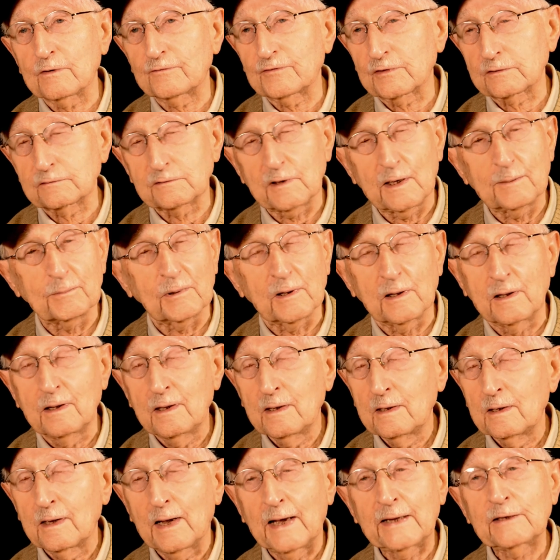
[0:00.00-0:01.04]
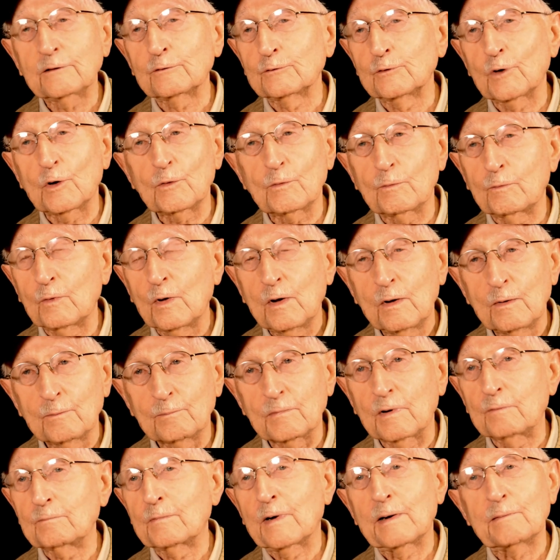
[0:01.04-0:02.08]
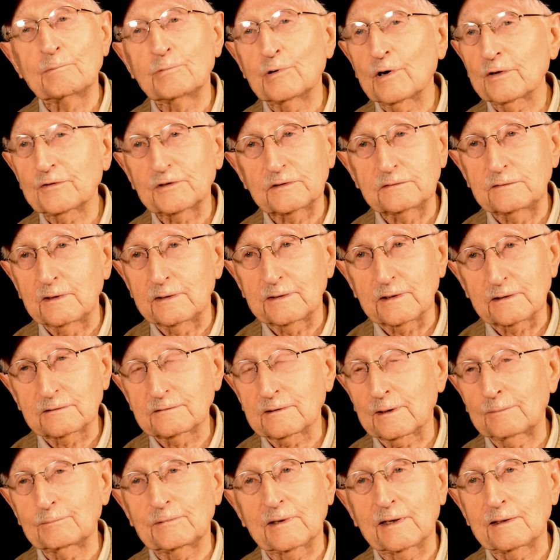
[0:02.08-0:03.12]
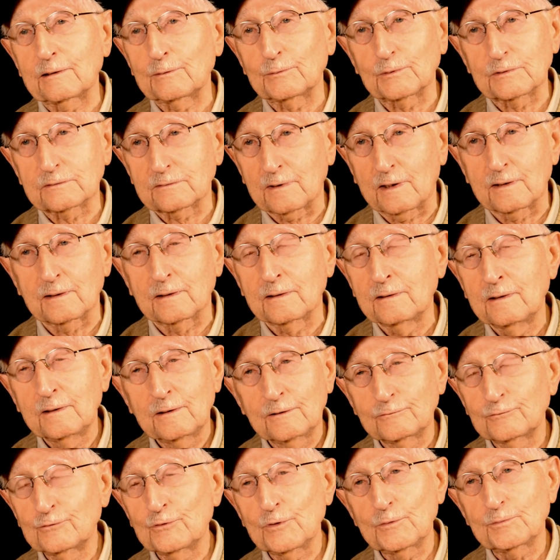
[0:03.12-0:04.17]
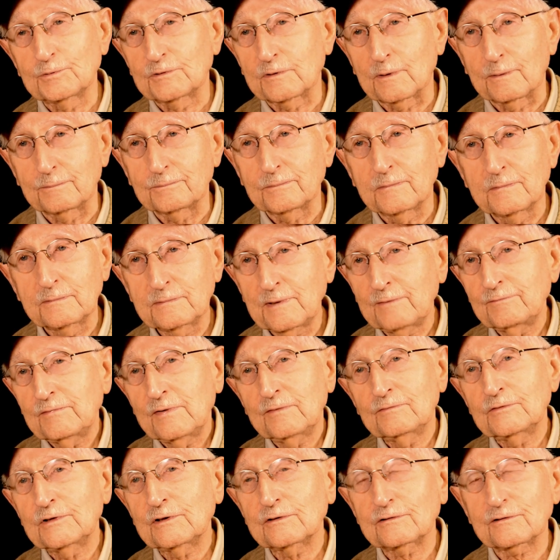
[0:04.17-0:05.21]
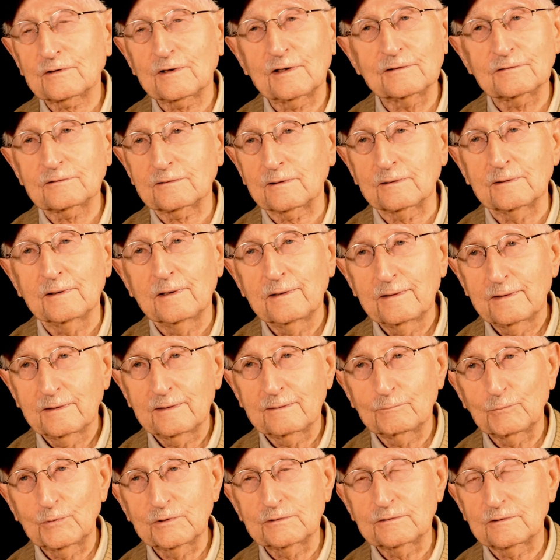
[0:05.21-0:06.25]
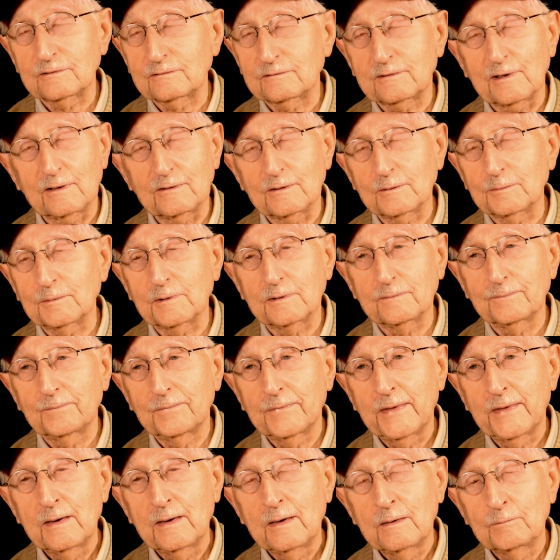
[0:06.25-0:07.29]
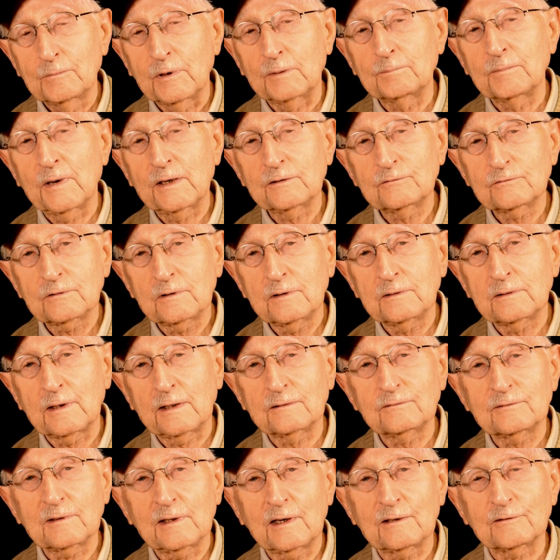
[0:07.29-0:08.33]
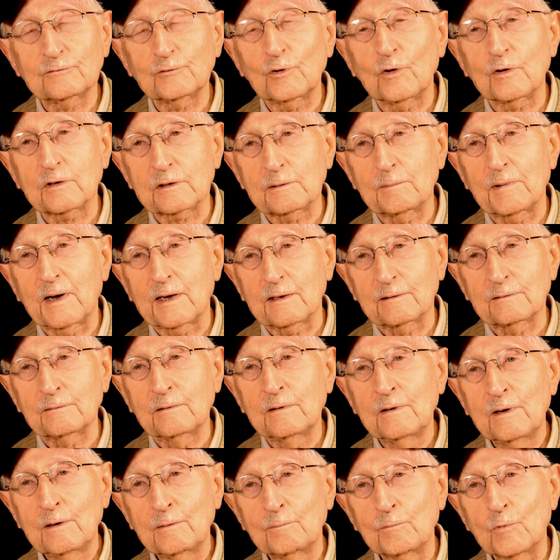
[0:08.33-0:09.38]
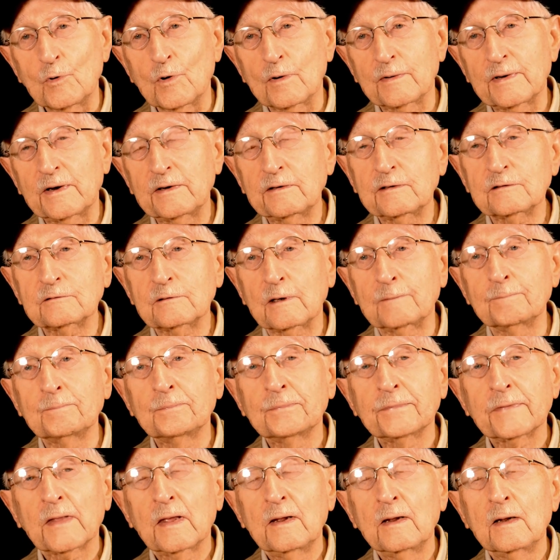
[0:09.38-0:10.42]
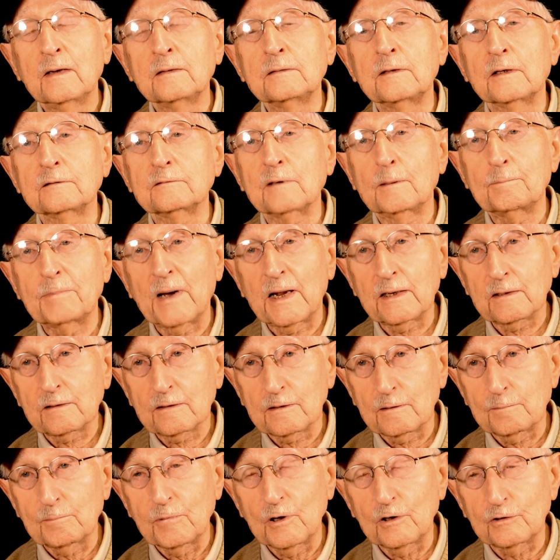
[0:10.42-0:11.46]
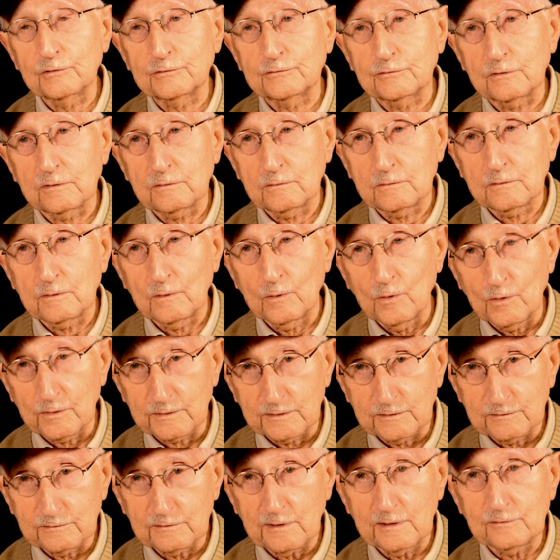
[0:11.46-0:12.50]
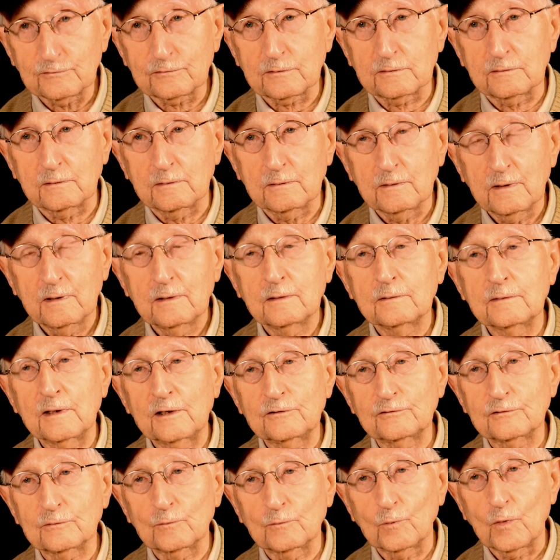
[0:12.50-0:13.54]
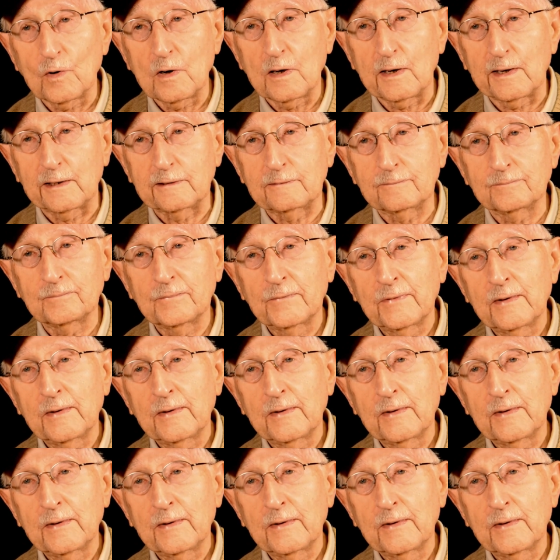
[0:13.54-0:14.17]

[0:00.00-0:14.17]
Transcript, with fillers: For example, I don't know what my brother did, except that he was on a troop ship. Never even discussed it, which is terrible. But my son, I started talking about it more. And then there's a Battle of the Bulge organization nationwide.